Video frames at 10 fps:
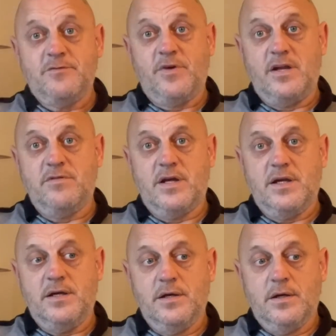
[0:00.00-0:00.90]
Very,
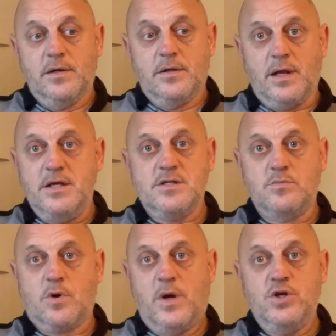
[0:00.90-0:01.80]
very nice, and I'm
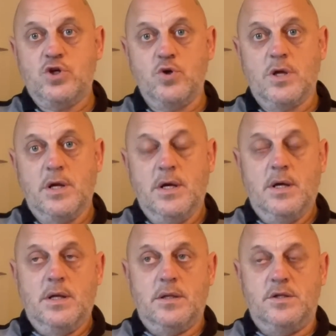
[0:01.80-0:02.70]
quite sure
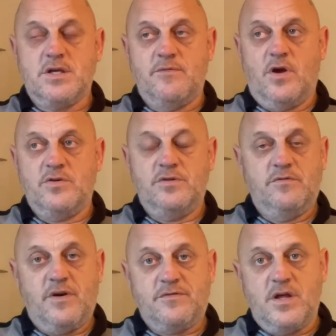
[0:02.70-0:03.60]
the
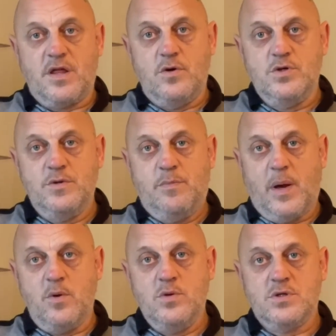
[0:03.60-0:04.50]

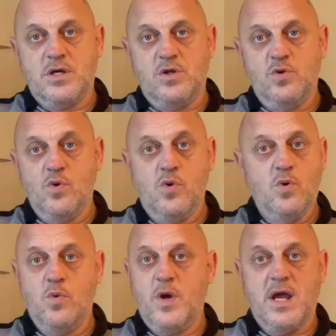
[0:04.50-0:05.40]
£750,000 had no
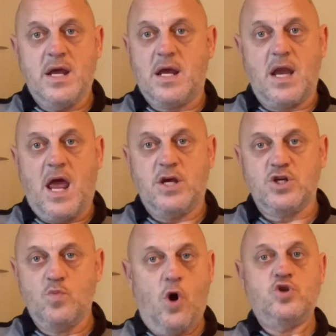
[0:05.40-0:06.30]
way
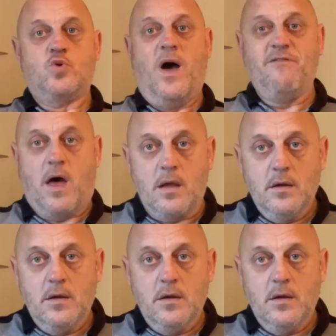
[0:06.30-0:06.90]
connection whatsoever